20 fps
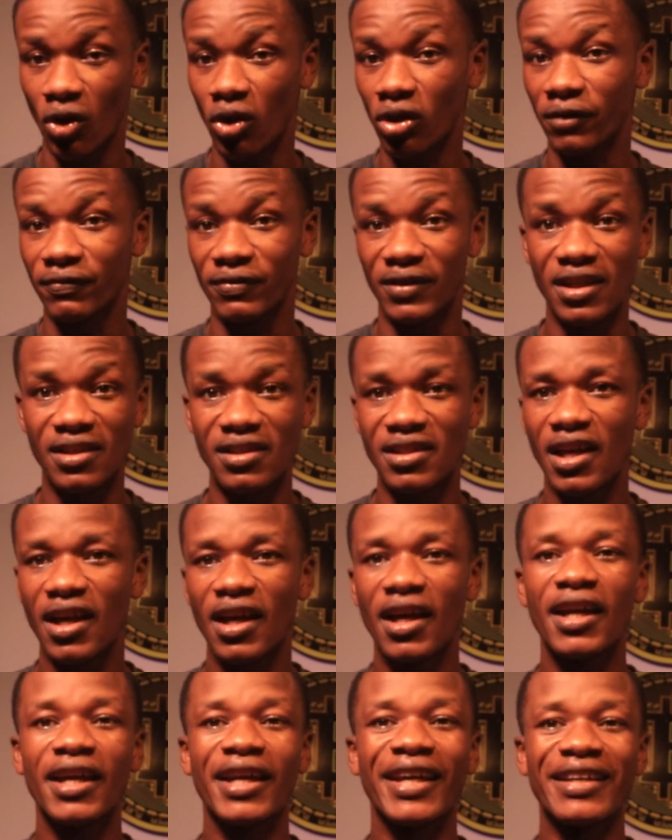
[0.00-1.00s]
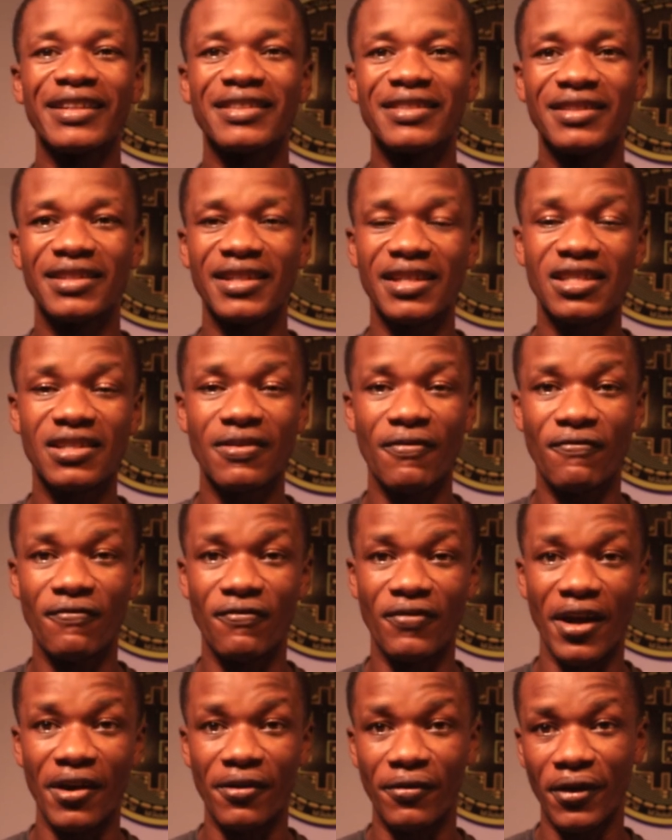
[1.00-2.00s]
All of this in this
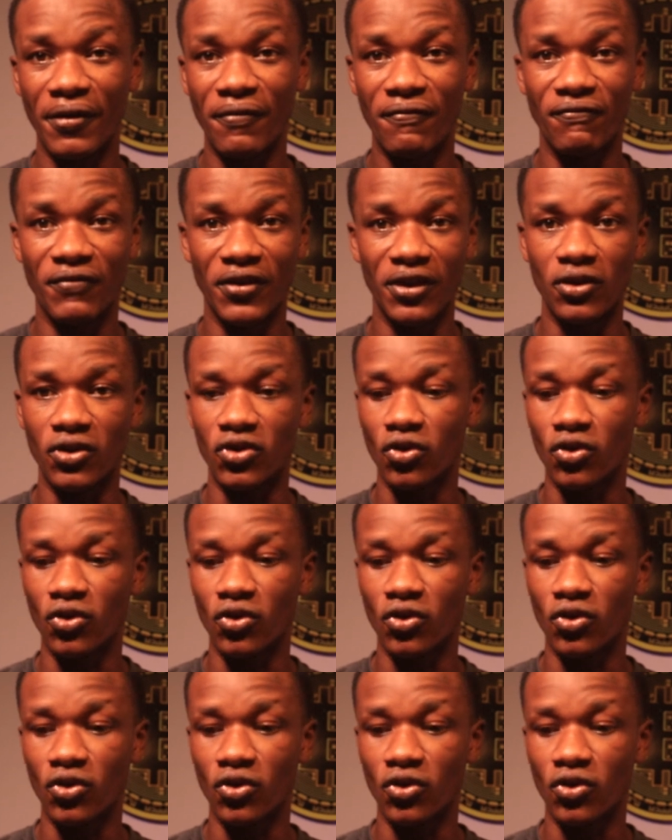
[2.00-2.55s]
very video.